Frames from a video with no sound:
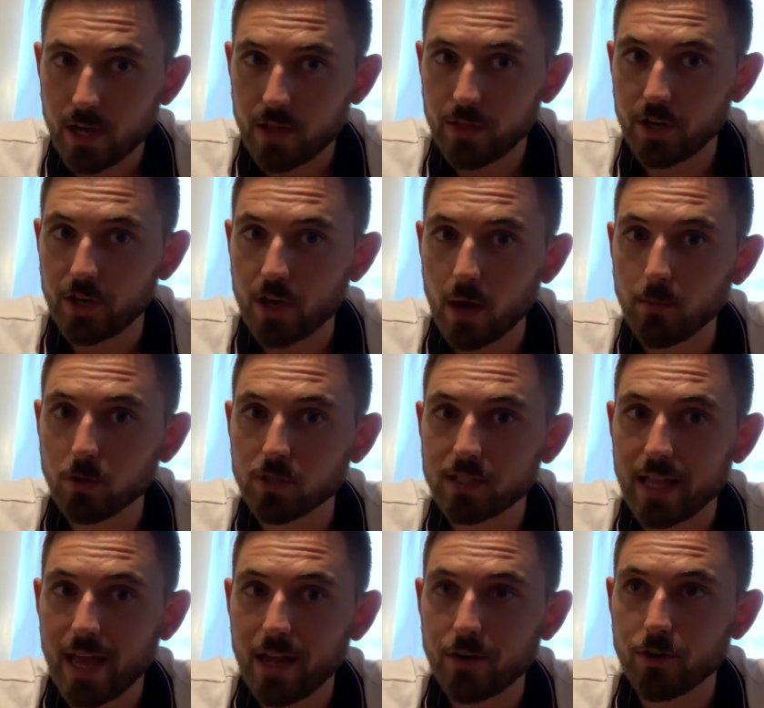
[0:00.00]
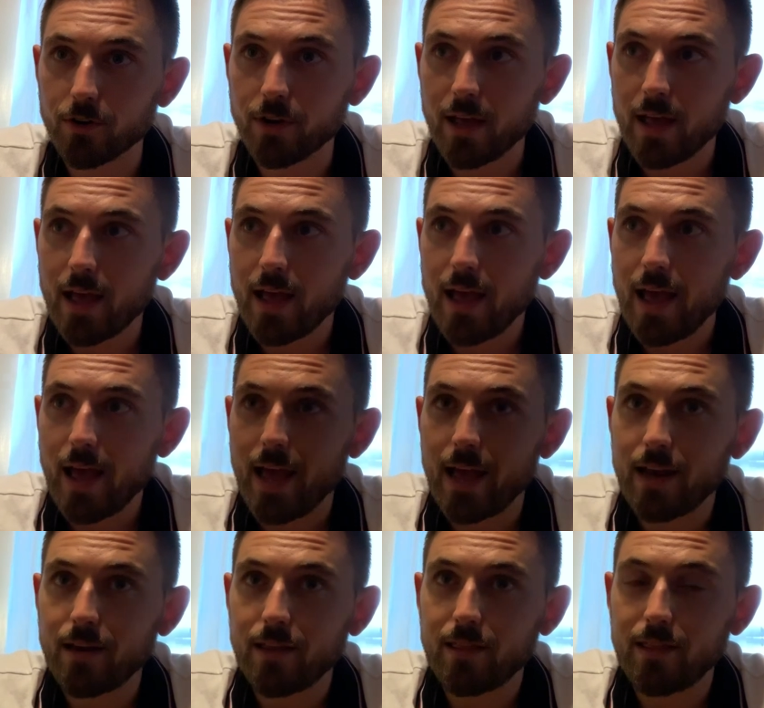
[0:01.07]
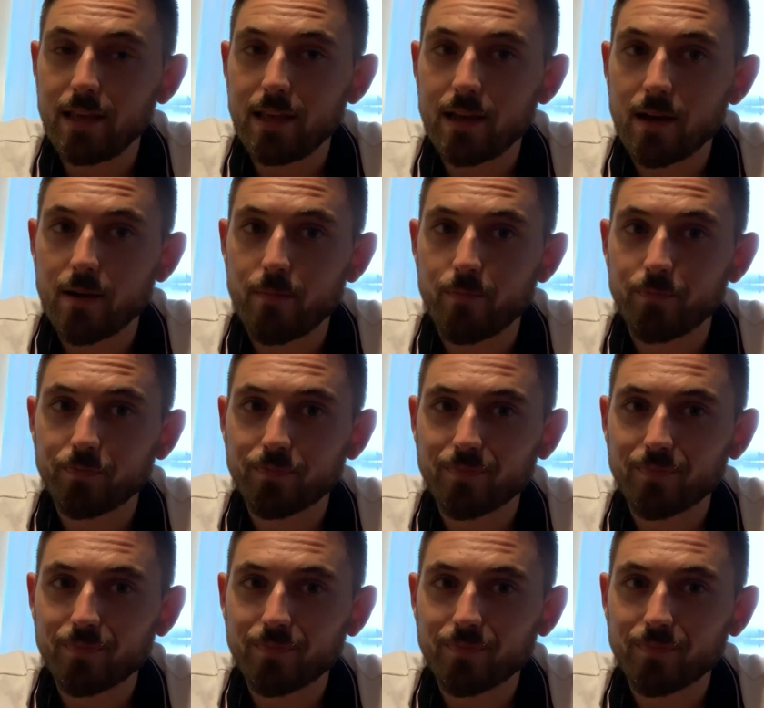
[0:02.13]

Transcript: The double standard and the um,